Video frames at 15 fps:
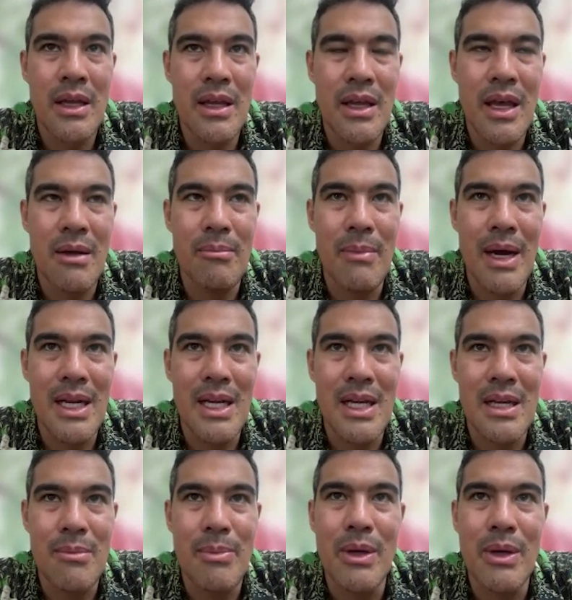get
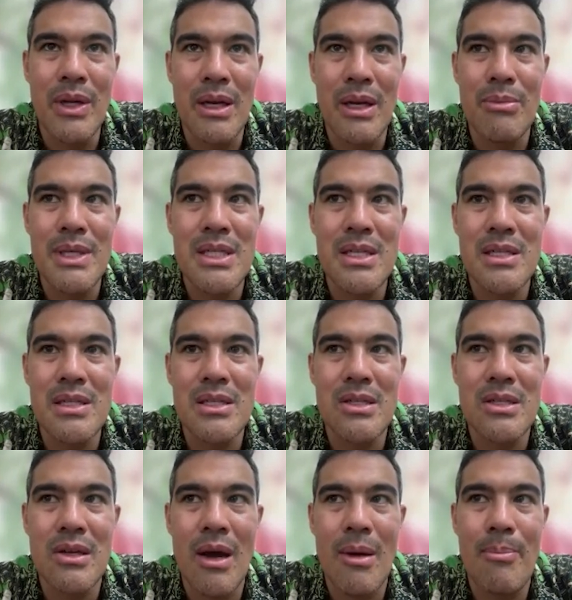money building a
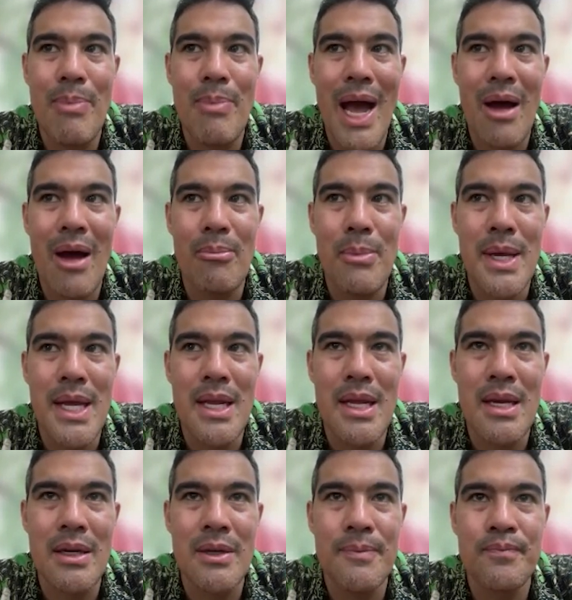business about
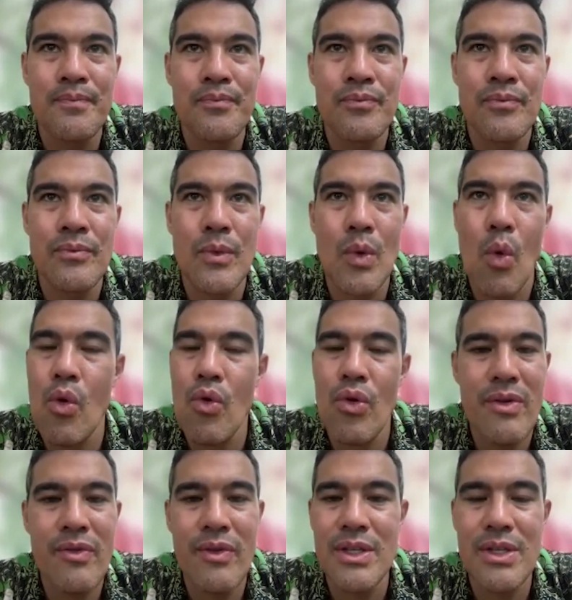media, or
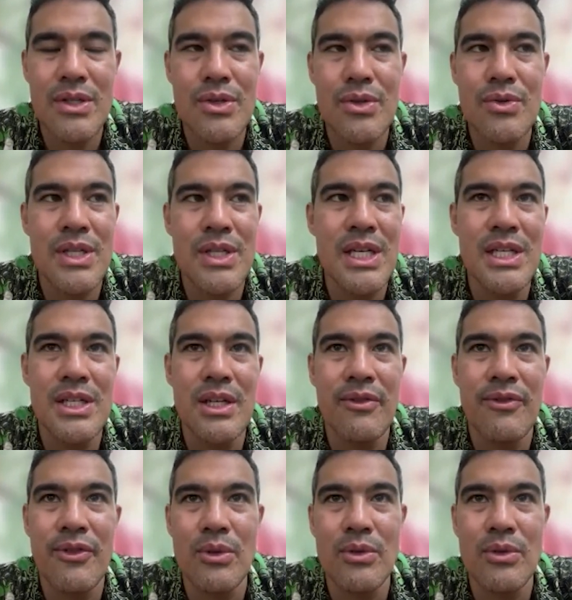even just do teaching
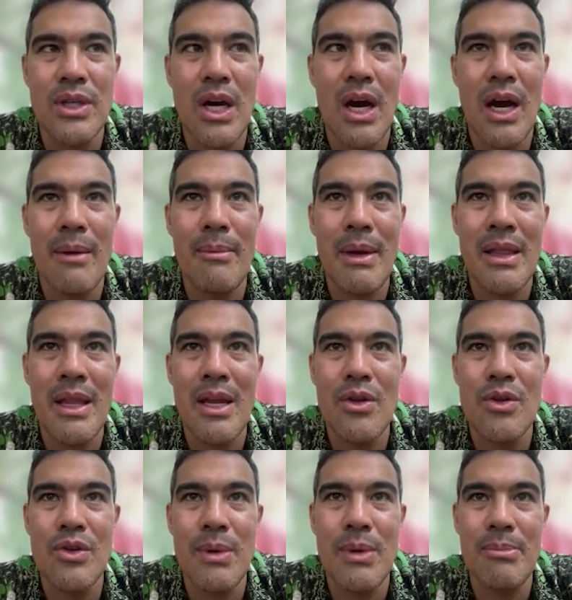full time and then
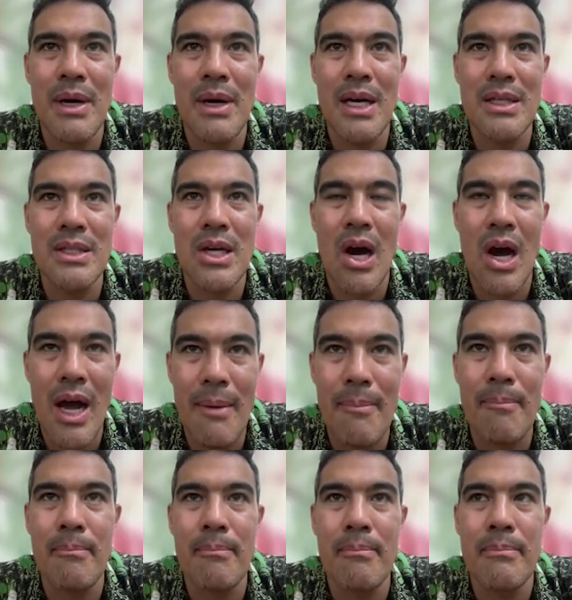use my part
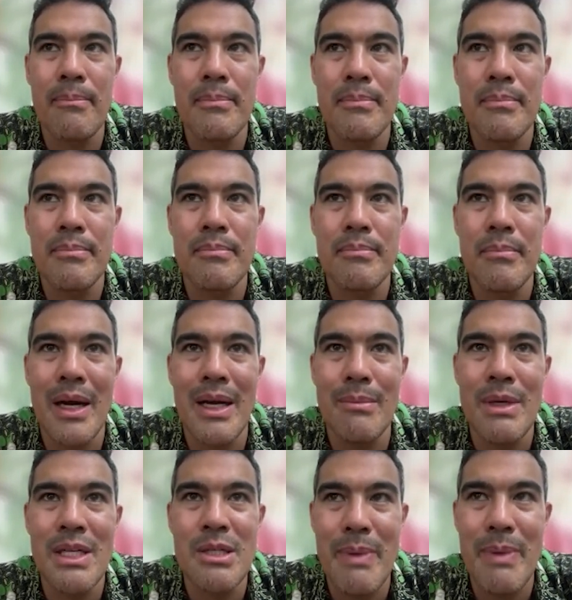time,
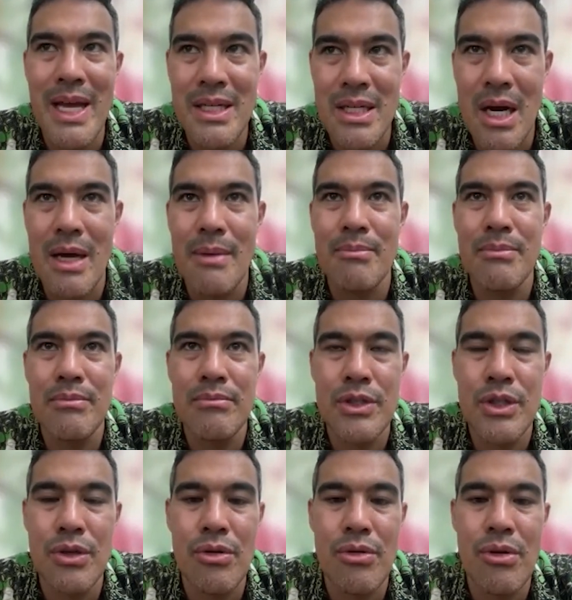my spare time
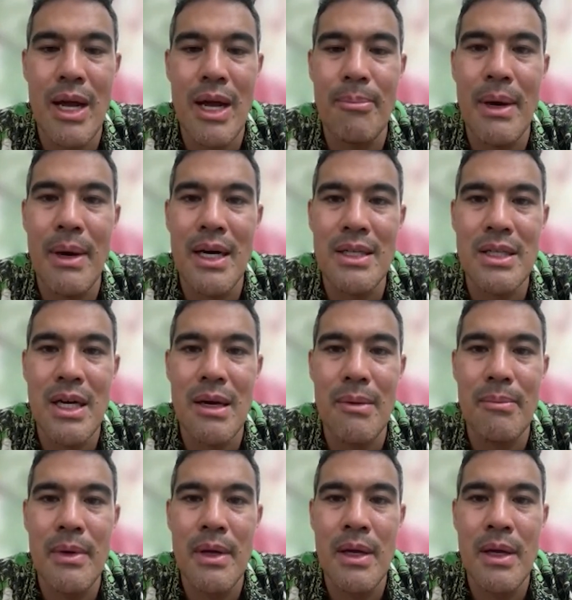to create part time.